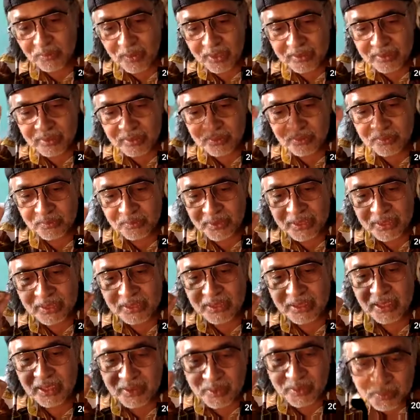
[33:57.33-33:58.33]
what you
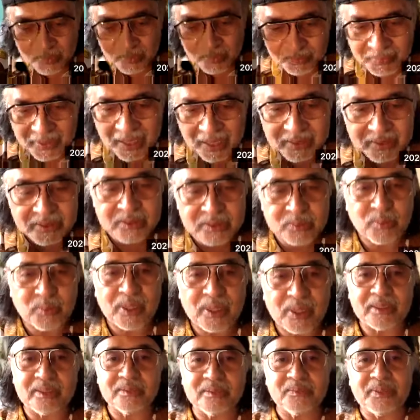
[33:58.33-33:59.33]
read and you practice
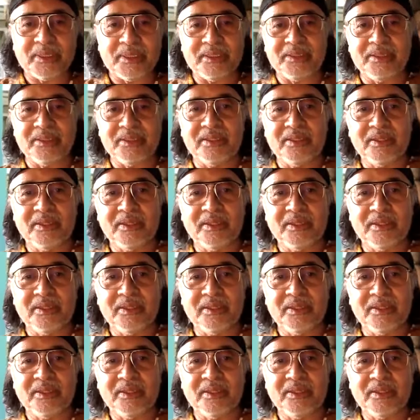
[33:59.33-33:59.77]
what you read.